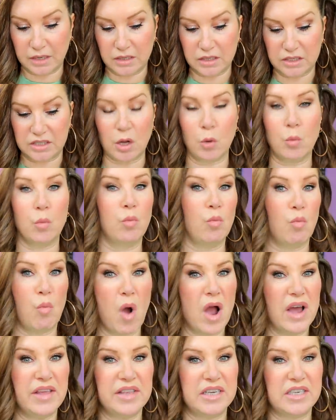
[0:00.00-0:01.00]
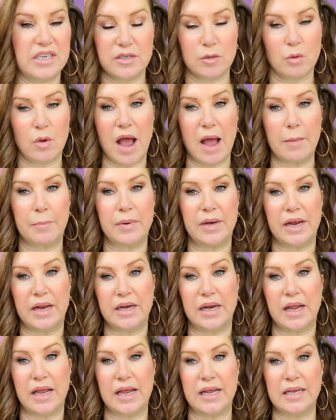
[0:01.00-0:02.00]
so why this is all
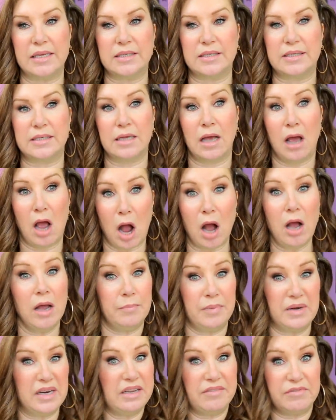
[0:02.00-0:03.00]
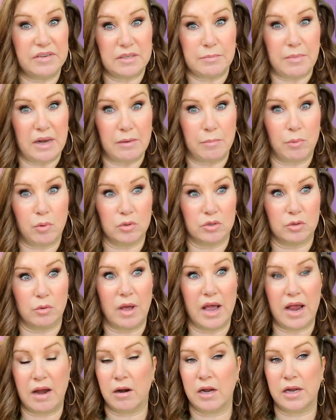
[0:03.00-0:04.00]
happening is I believe it's menopausal hair.